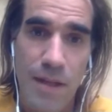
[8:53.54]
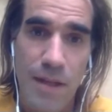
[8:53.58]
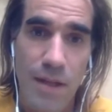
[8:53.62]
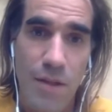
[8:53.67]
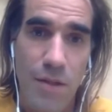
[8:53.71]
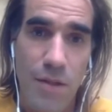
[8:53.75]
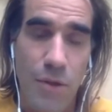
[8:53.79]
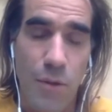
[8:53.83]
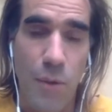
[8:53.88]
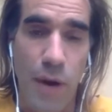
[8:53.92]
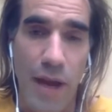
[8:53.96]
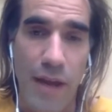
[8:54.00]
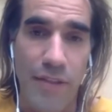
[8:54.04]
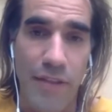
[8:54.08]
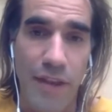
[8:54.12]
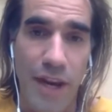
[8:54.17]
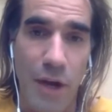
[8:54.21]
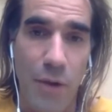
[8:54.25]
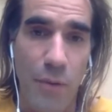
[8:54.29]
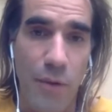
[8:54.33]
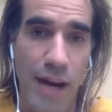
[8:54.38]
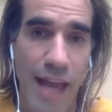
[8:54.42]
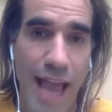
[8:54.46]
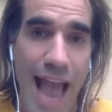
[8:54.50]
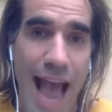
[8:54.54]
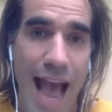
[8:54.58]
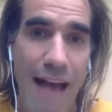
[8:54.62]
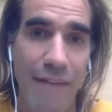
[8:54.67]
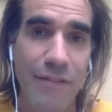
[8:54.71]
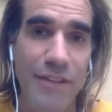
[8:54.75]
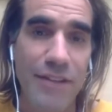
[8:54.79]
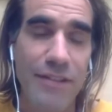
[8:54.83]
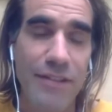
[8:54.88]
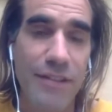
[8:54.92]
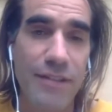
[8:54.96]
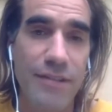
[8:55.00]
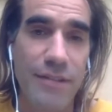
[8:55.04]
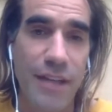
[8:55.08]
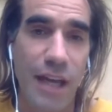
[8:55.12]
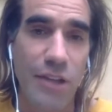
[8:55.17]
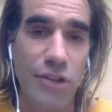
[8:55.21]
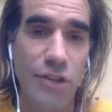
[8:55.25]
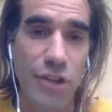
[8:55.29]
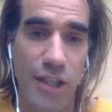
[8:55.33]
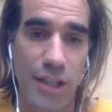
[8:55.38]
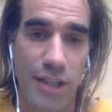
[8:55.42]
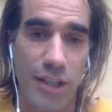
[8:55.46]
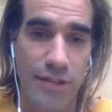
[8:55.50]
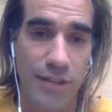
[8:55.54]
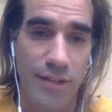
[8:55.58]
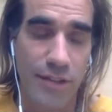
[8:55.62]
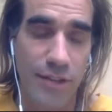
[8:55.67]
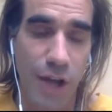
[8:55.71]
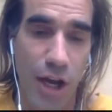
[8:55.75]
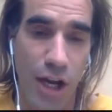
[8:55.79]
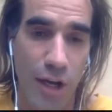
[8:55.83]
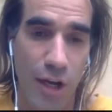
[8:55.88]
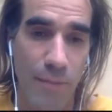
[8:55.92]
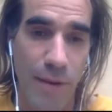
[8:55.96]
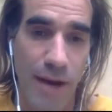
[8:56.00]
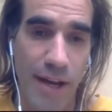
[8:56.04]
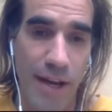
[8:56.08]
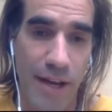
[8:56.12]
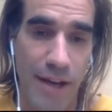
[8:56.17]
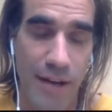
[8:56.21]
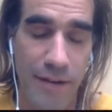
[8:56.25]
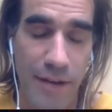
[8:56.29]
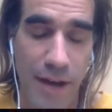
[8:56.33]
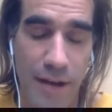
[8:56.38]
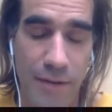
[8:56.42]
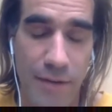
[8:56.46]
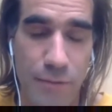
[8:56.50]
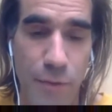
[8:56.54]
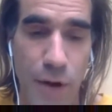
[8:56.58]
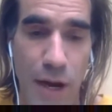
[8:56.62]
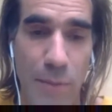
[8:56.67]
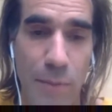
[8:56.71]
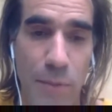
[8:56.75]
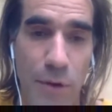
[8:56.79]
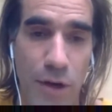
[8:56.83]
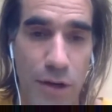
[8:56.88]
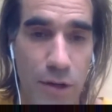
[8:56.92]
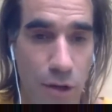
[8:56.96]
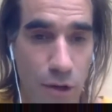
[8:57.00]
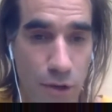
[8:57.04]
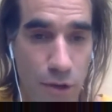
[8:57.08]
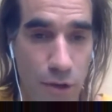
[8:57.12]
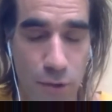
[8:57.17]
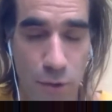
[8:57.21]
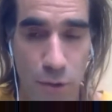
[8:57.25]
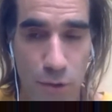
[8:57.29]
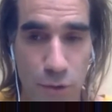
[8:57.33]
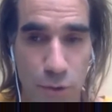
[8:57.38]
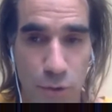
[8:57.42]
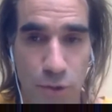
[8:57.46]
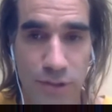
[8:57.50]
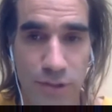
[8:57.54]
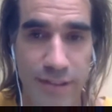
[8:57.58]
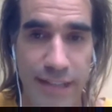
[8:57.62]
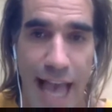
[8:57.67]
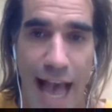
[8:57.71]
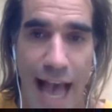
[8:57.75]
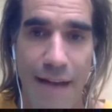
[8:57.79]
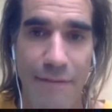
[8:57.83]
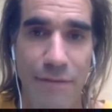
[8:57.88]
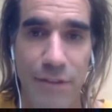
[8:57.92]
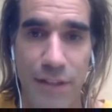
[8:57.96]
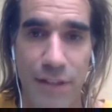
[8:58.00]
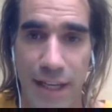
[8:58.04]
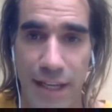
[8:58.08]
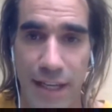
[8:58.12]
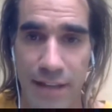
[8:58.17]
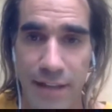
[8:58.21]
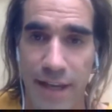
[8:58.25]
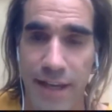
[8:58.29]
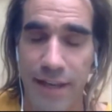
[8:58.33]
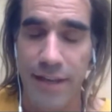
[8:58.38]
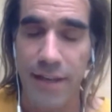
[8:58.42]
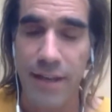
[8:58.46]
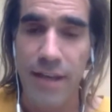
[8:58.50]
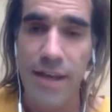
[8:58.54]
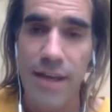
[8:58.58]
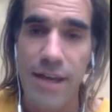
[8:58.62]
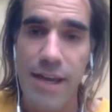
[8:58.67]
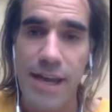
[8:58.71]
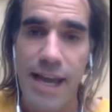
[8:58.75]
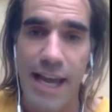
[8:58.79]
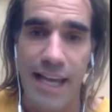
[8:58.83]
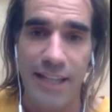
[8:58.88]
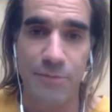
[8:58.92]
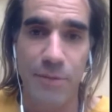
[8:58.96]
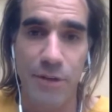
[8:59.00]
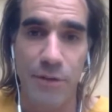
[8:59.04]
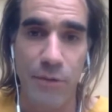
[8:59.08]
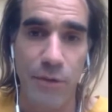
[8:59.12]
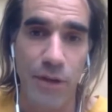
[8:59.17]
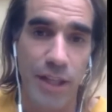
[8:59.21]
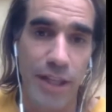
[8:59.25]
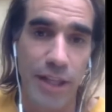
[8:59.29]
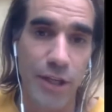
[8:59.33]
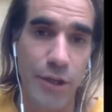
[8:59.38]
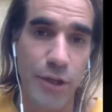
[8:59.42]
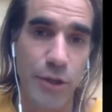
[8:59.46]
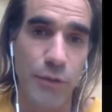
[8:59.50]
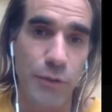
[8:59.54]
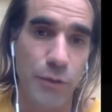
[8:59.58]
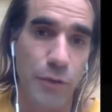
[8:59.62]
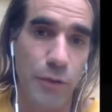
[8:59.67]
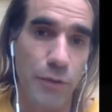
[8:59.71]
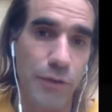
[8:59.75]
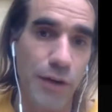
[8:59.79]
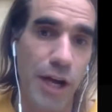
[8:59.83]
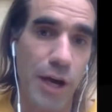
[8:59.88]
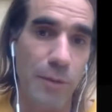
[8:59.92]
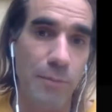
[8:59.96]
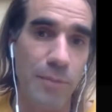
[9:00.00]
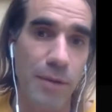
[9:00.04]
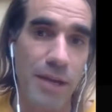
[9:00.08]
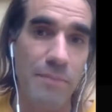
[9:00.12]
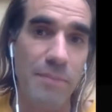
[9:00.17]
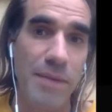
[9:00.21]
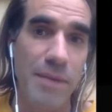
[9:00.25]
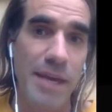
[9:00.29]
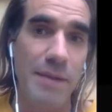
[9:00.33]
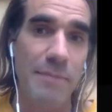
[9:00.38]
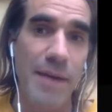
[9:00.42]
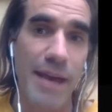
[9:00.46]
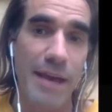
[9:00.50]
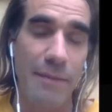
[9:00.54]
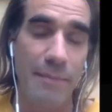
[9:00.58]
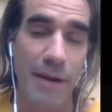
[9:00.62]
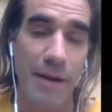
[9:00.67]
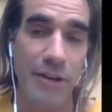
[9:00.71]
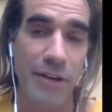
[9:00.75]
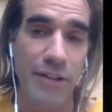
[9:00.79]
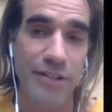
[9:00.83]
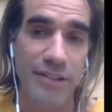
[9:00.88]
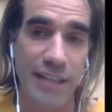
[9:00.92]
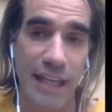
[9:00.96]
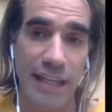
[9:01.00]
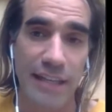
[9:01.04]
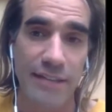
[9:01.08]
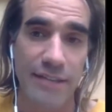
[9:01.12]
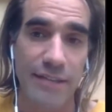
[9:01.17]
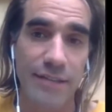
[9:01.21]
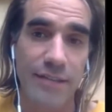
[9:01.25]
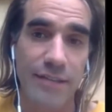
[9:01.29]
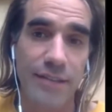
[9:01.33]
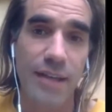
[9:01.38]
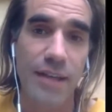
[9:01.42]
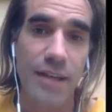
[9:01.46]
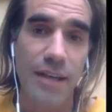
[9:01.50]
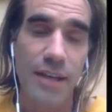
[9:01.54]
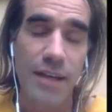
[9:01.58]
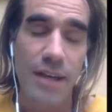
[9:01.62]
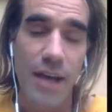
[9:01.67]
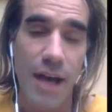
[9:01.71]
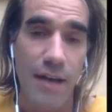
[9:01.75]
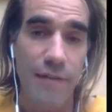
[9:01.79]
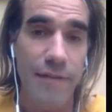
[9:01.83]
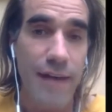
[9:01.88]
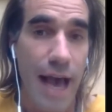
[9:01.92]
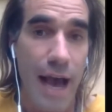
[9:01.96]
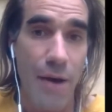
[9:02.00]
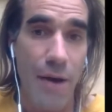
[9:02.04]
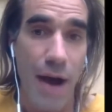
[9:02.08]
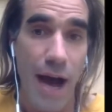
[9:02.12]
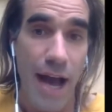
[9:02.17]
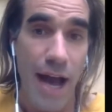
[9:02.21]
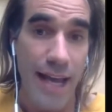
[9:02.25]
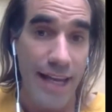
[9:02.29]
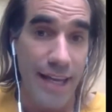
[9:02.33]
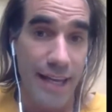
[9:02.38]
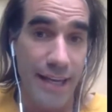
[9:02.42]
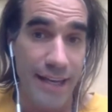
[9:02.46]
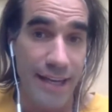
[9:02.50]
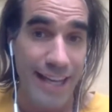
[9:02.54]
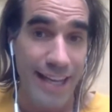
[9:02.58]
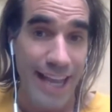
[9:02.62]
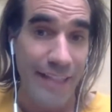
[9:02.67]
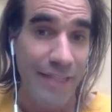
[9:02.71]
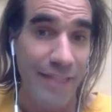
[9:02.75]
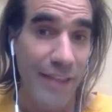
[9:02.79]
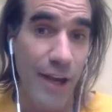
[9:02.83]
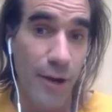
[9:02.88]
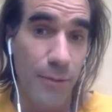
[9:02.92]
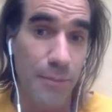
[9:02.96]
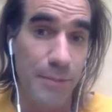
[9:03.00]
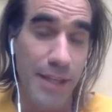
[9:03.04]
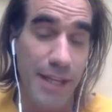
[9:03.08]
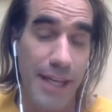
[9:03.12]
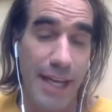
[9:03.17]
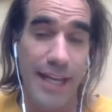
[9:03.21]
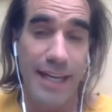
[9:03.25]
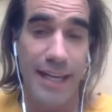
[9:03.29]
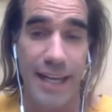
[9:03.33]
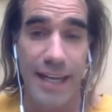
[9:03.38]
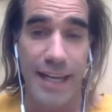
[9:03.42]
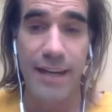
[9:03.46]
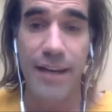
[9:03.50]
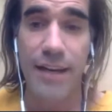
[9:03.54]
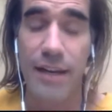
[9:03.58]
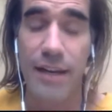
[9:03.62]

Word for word: the way that I want to have this discussion is to talk about a, a, framework called cultural scaffolding that has been really useful for helping me make better sense of how I can get the help that I need